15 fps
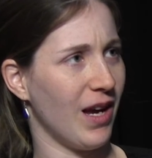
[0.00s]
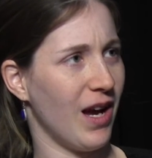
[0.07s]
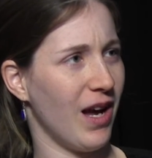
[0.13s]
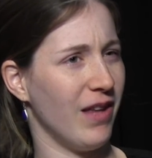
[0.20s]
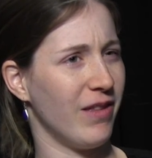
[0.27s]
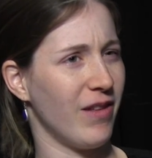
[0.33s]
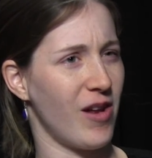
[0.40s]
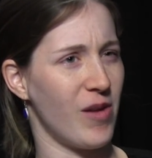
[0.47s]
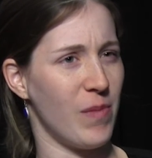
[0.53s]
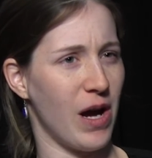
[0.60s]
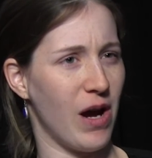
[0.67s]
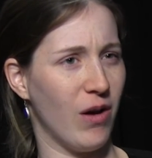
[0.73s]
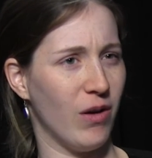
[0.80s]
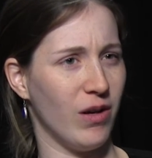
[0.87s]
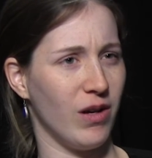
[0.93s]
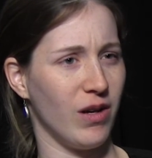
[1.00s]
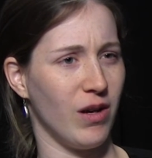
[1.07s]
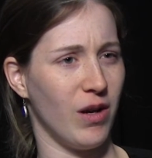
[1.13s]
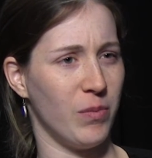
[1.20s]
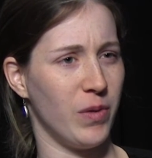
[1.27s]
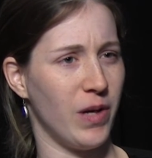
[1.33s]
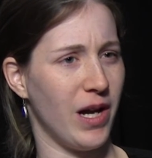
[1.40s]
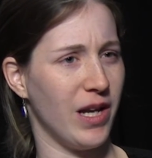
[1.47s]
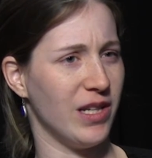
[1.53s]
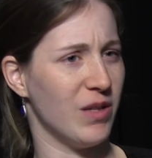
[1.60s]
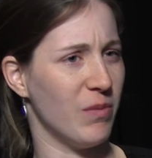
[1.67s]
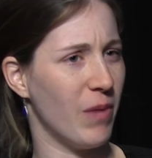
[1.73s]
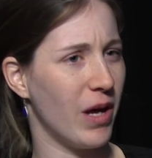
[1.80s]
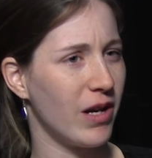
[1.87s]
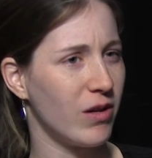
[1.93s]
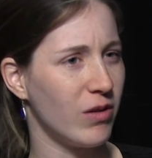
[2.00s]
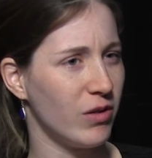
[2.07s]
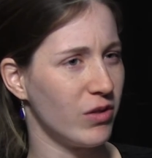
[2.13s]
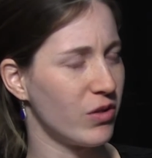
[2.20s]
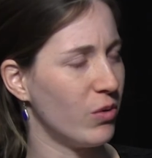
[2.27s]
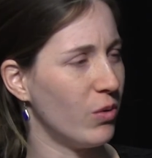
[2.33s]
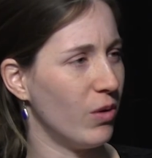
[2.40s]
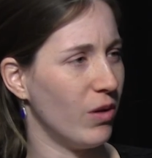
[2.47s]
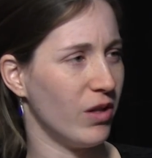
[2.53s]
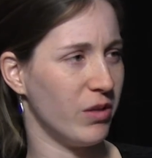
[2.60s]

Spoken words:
I thought about applying to medical school